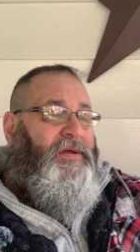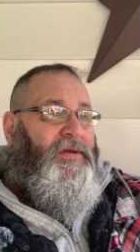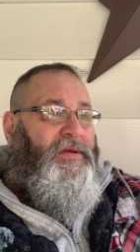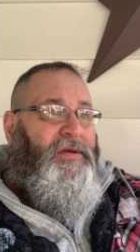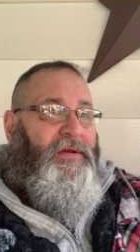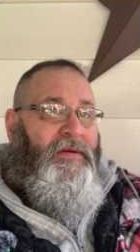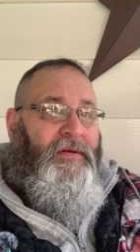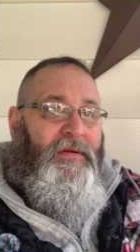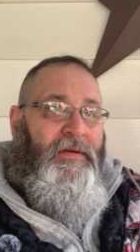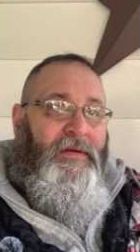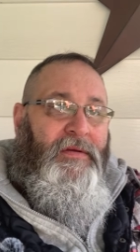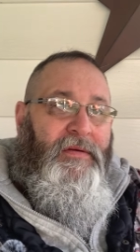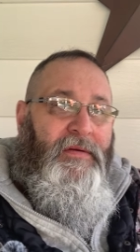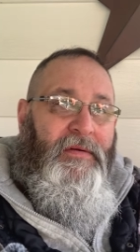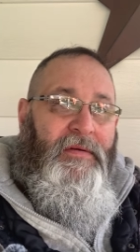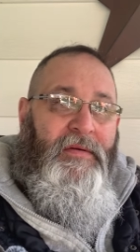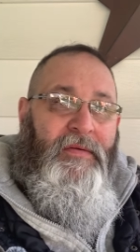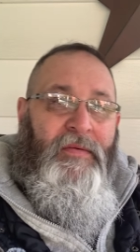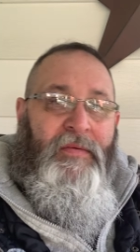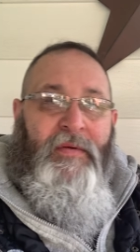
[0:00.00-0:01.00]

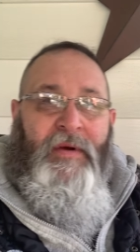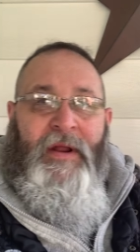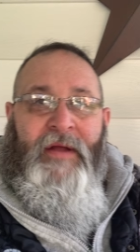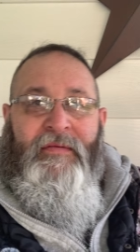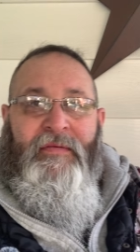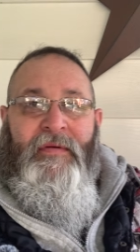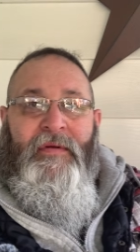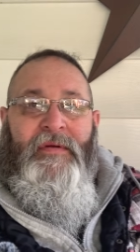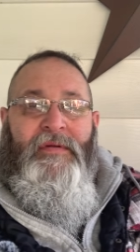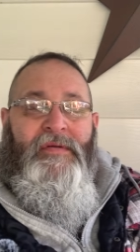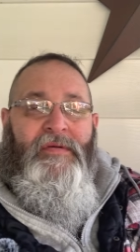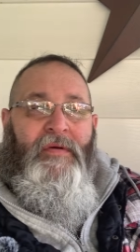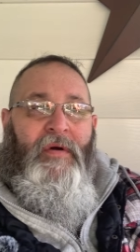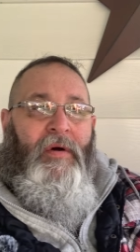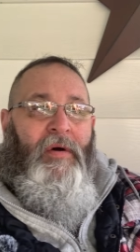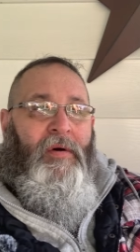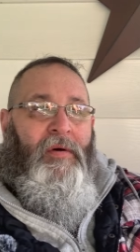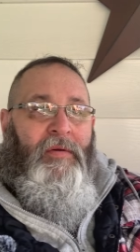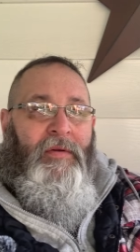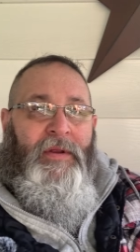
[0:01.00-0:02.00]
or whatever it's
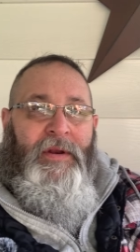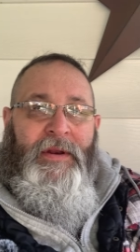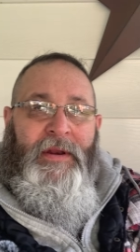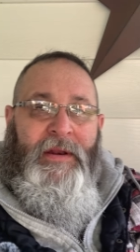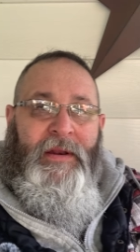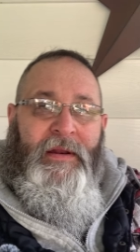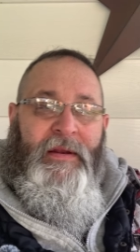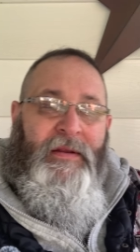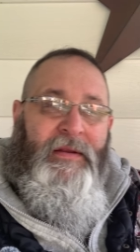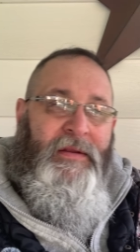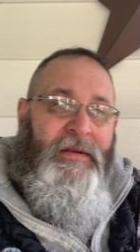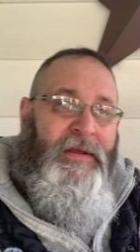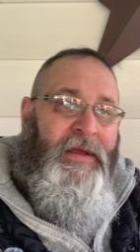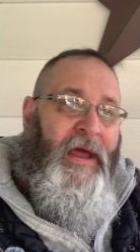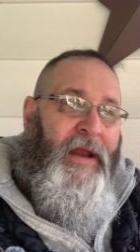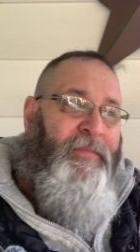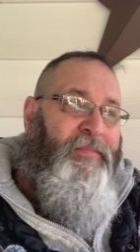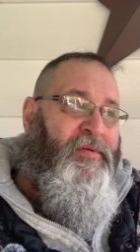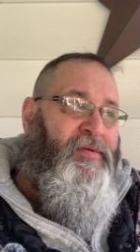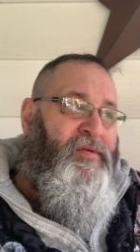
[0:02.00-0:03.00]
called, and you got
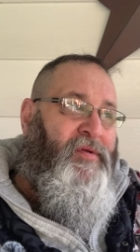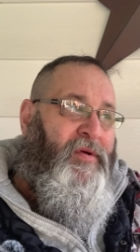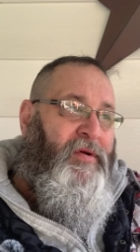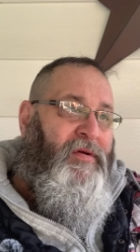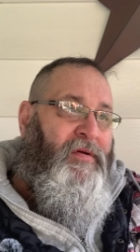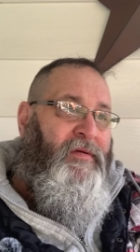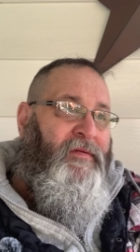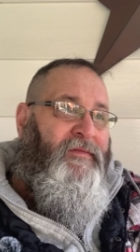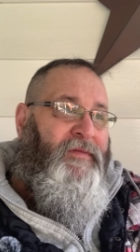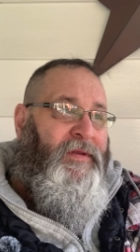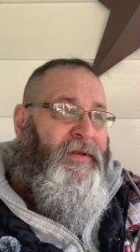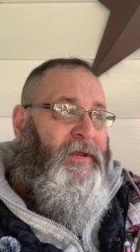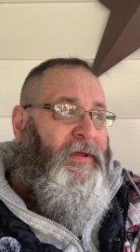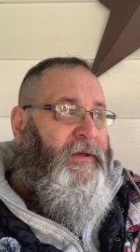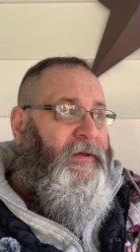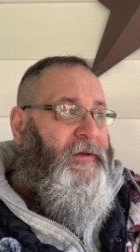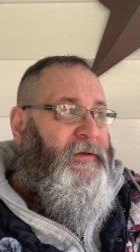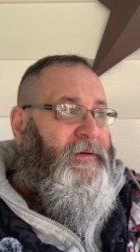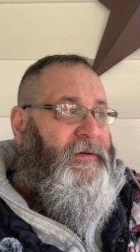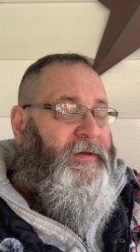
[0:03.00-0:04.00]
to preserve. And
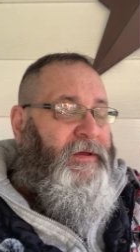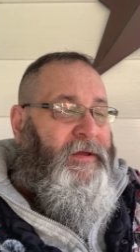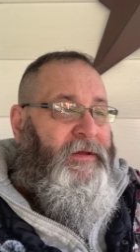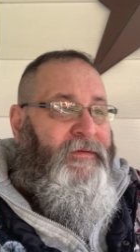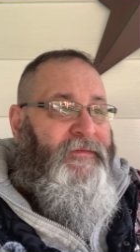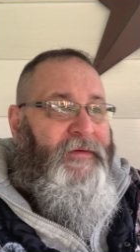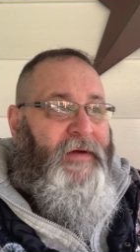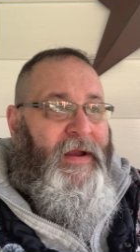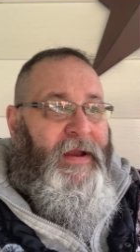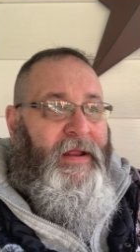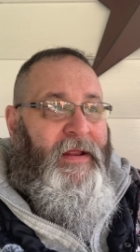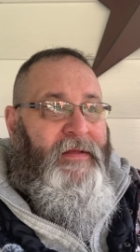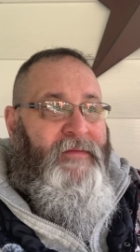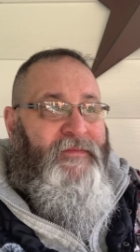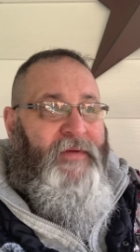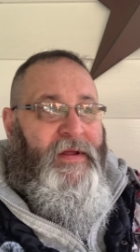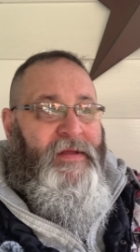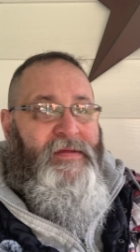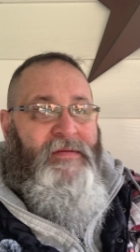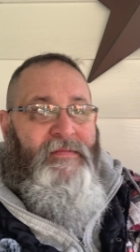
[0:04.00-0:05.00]
you find
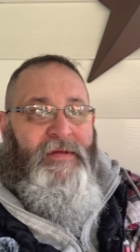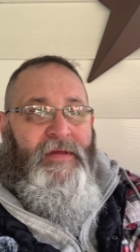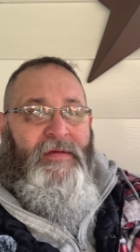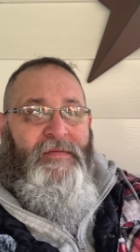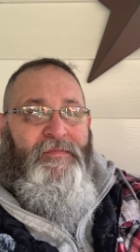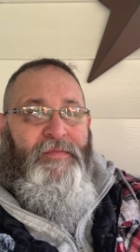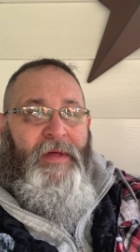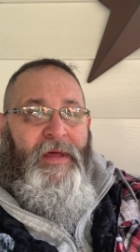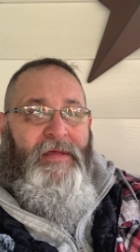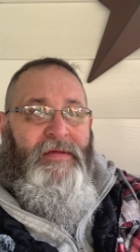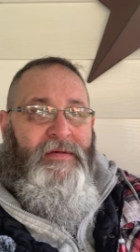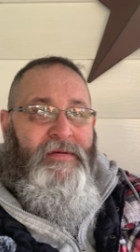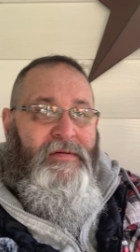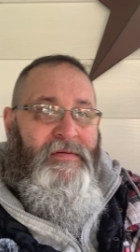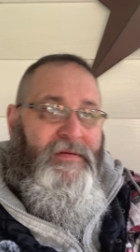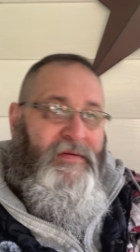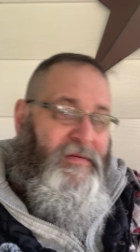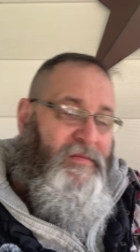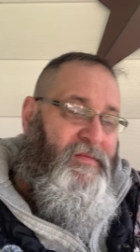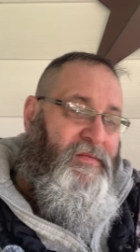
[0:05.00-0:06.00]
some of these
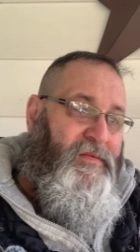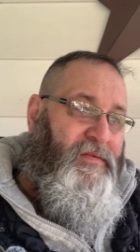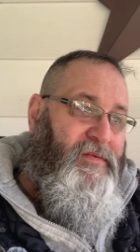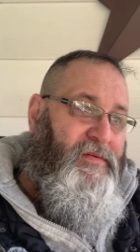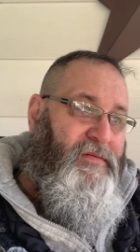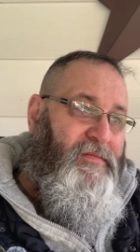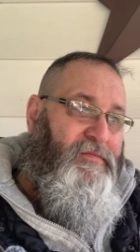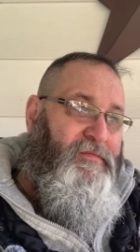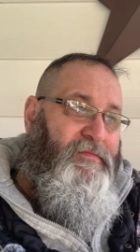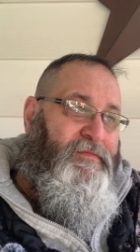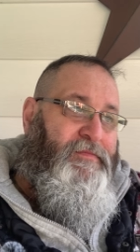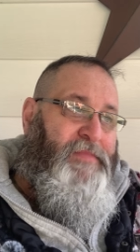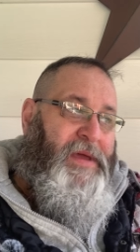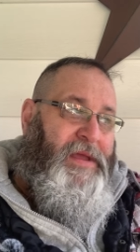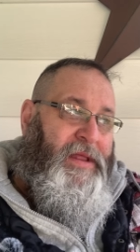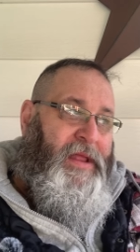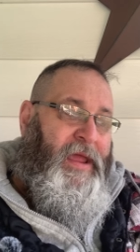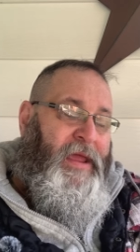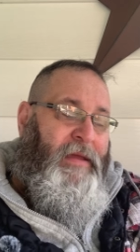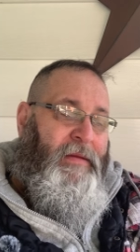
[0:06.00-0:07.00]
places, big
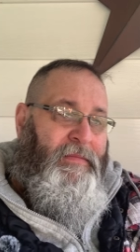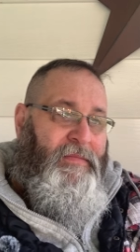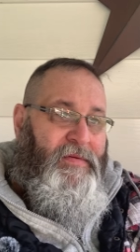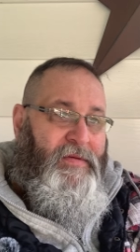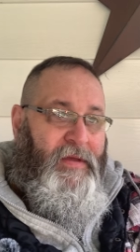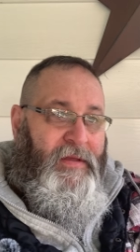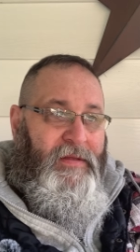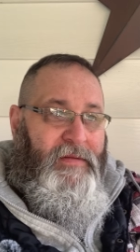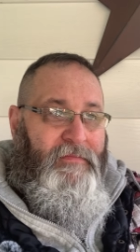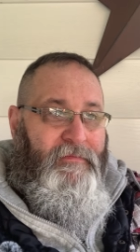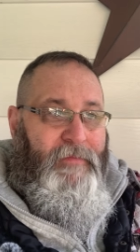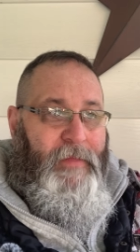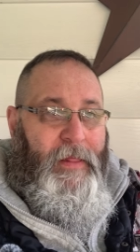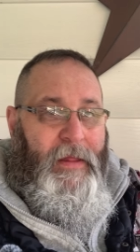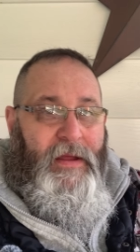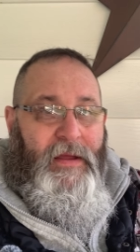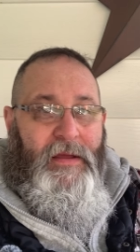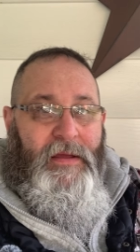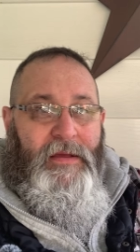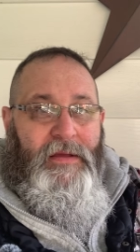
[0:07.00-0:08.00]
names, that
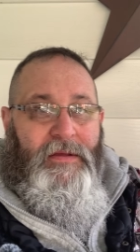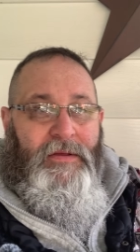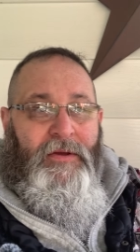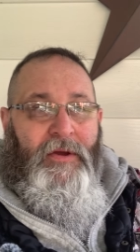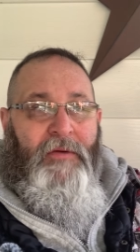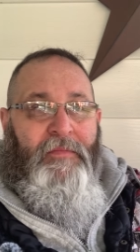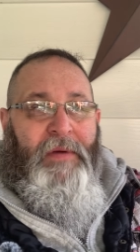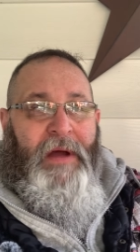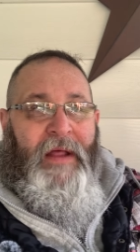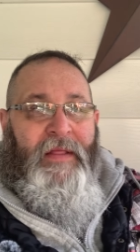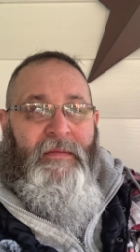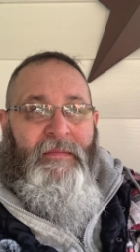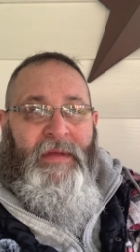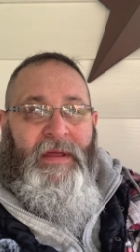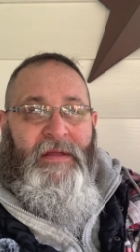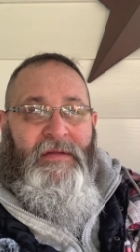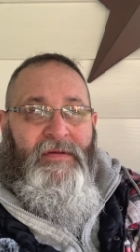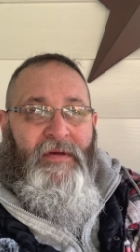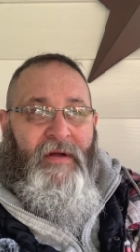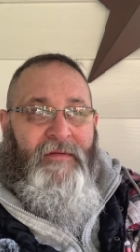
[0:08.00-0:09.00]
you go buy the
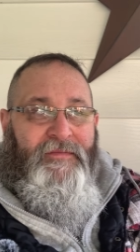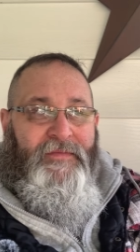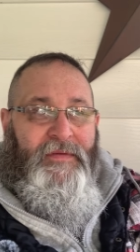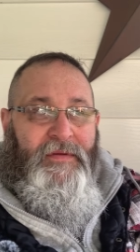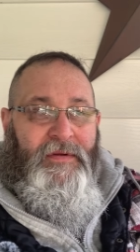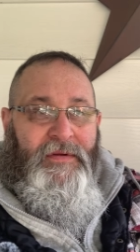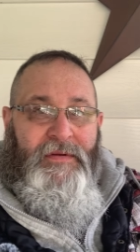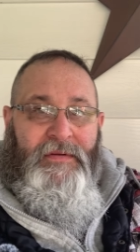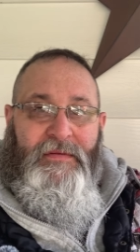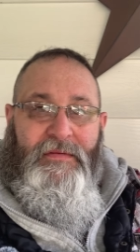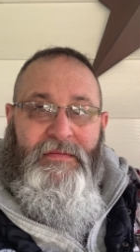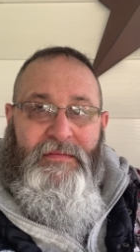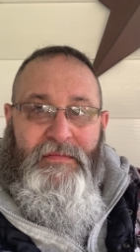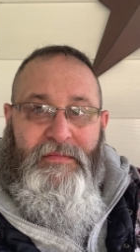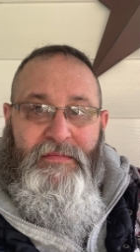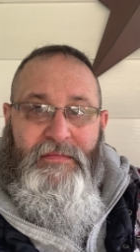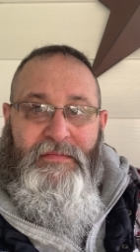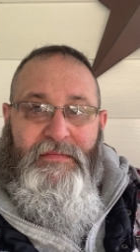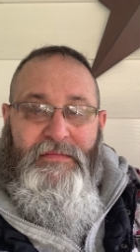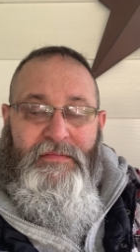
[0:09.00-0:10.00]
meats off the
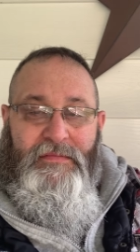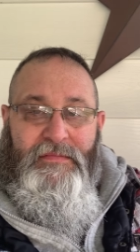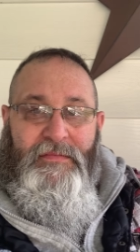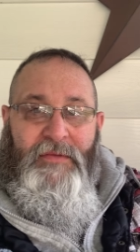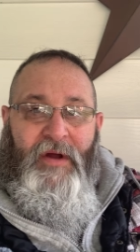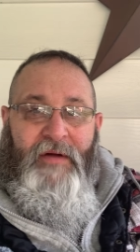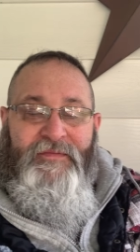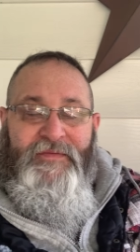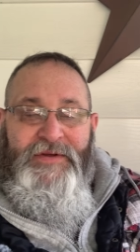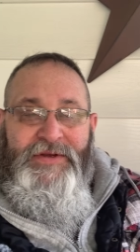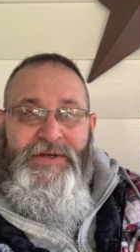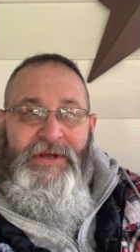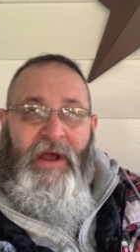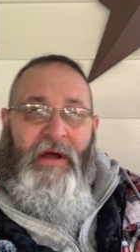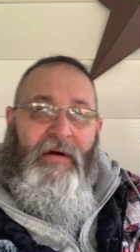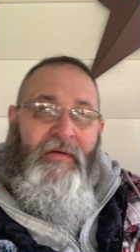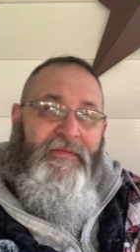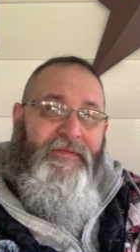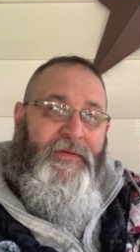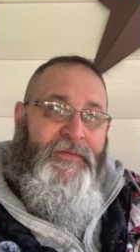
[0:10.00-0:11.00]

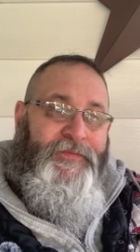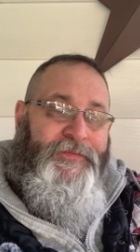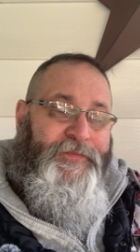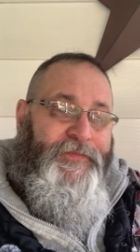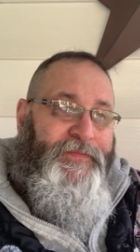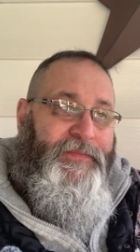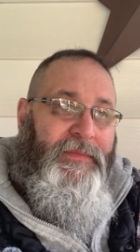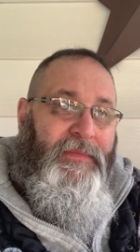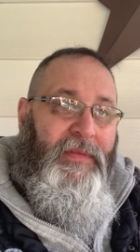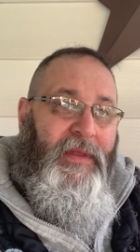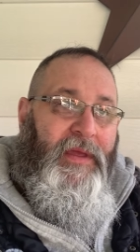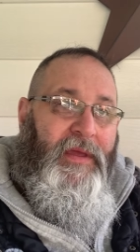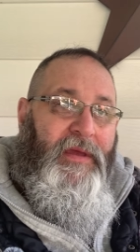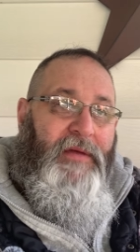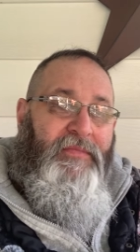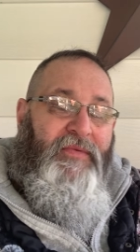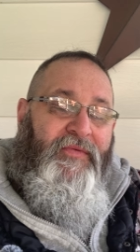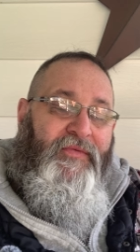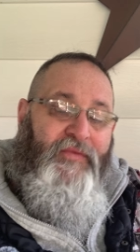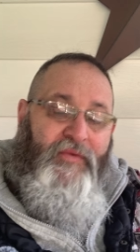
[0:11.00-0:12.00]
shelf, and
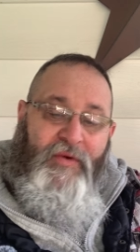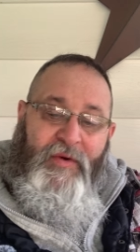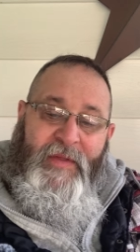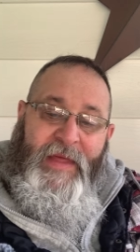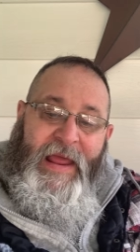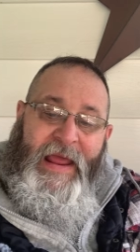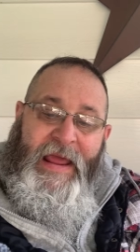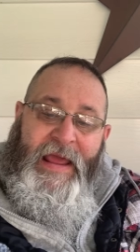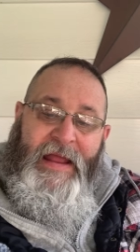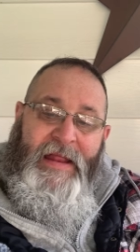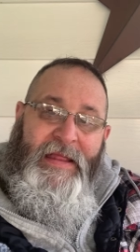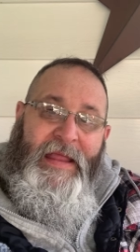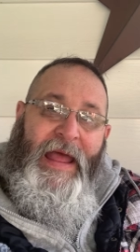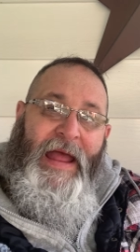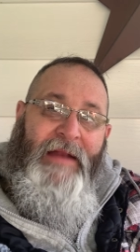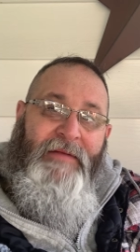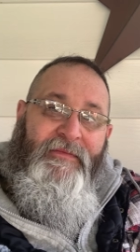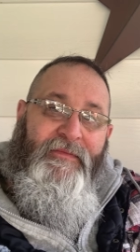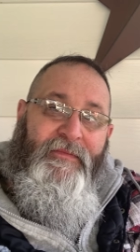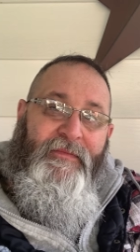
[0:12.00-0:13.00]
before they hit
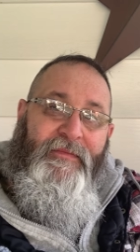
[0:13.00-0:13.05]
that